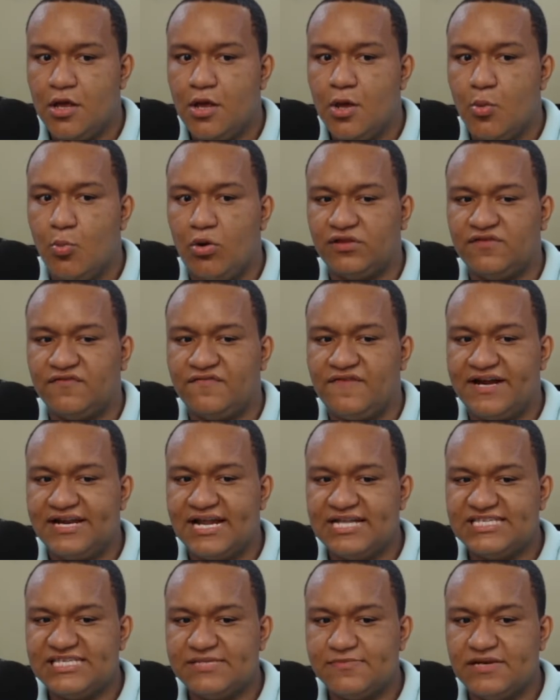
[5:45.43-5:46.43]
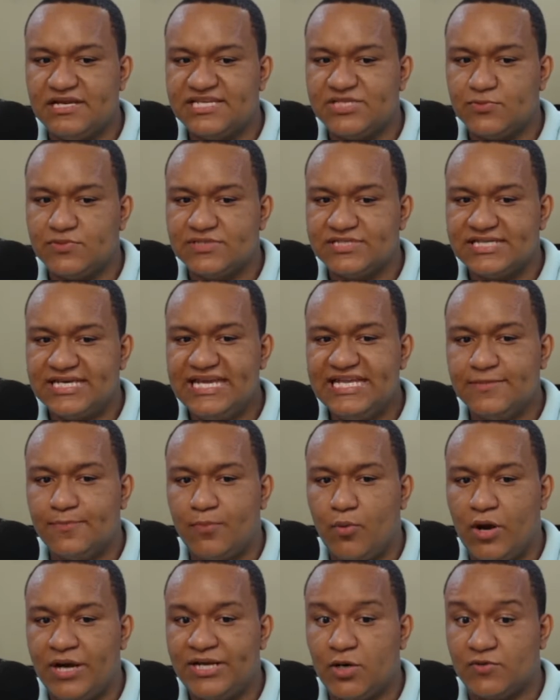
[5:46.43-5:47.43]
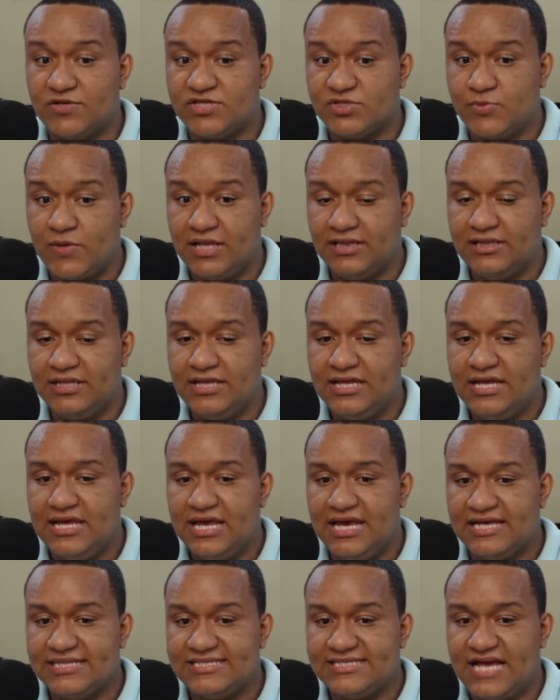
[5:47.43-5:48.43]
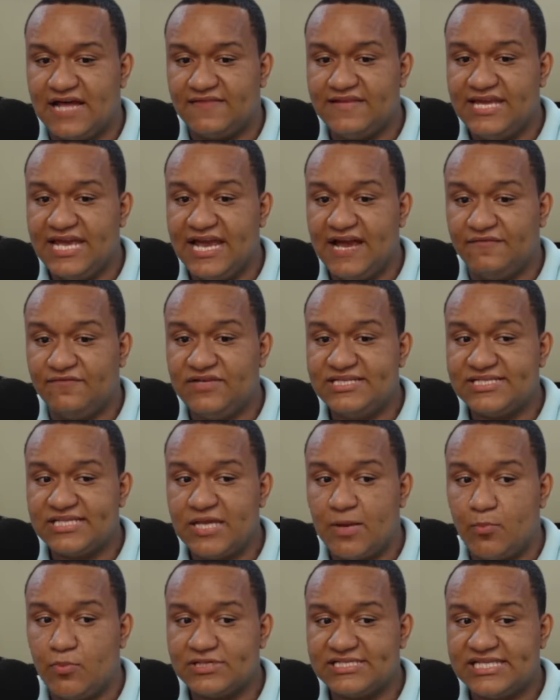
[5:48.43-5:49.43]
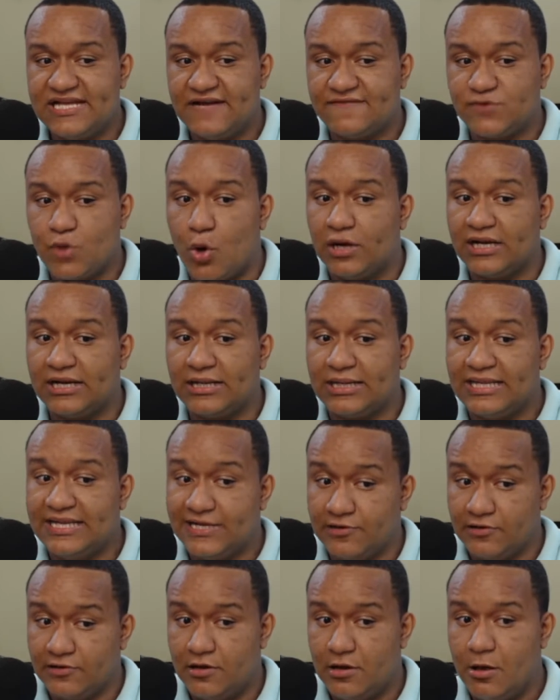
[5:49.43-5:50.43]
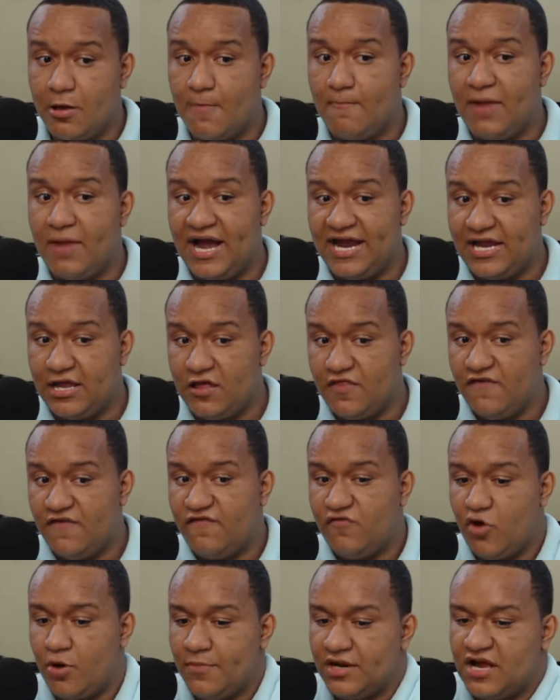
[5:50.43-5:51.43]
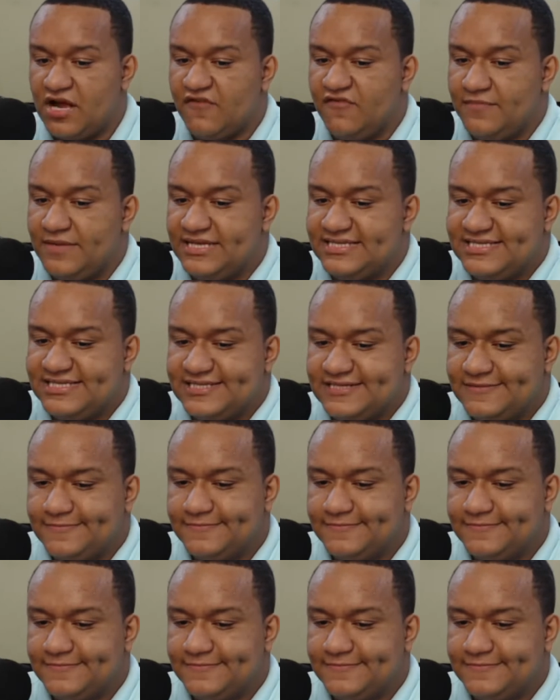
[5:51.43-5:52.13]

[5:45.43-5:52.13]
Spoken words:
What the finance minister was keen to point out as well is that the hefty sum was left unclear by the former government.